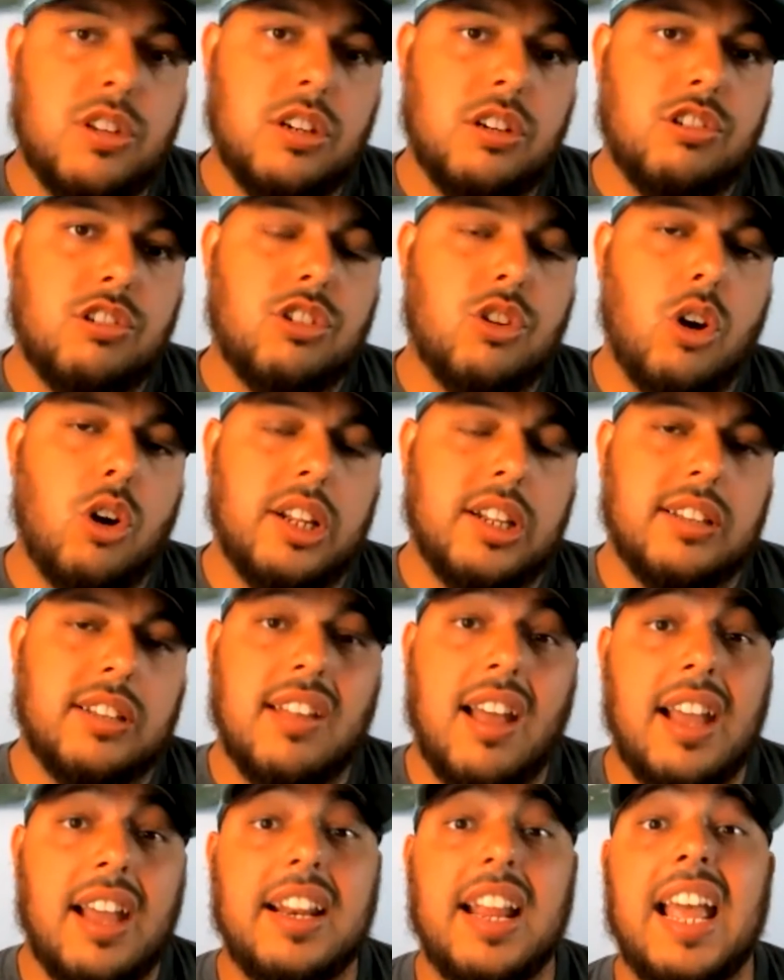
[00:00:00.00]
and their starting
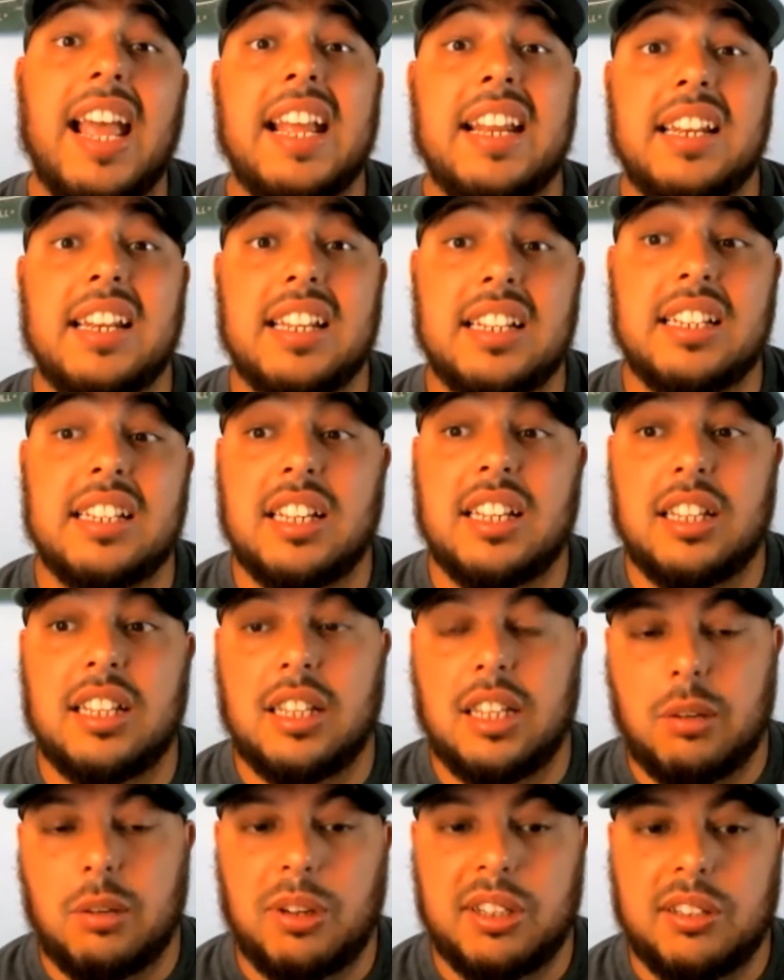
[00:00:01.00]
tight end, and
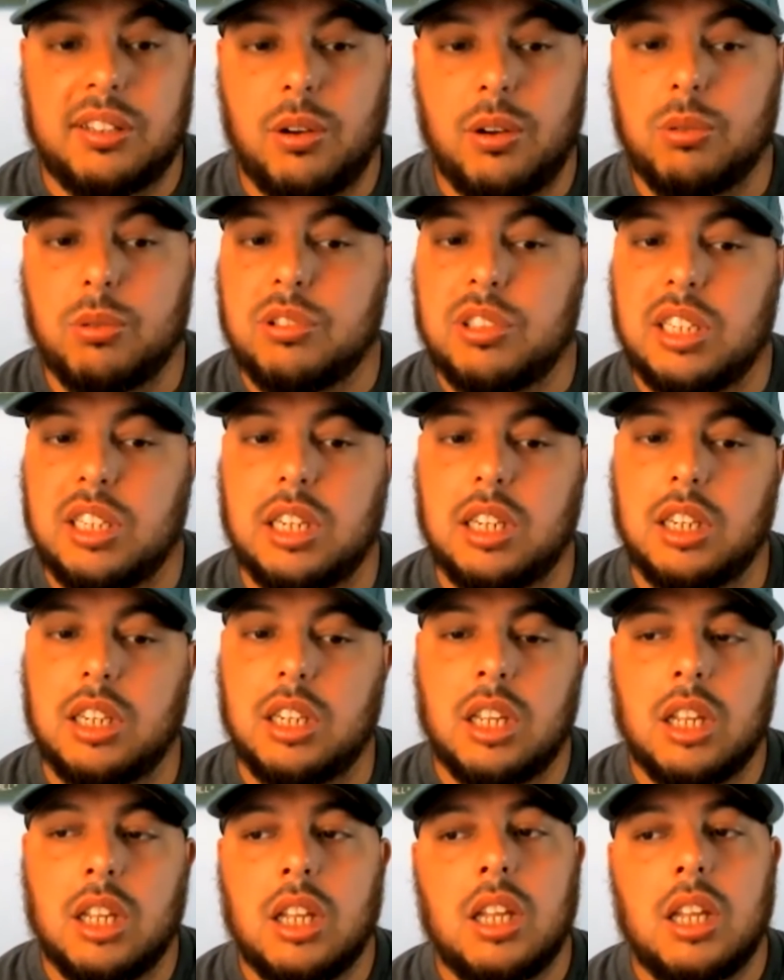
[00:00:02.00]
they went to OT.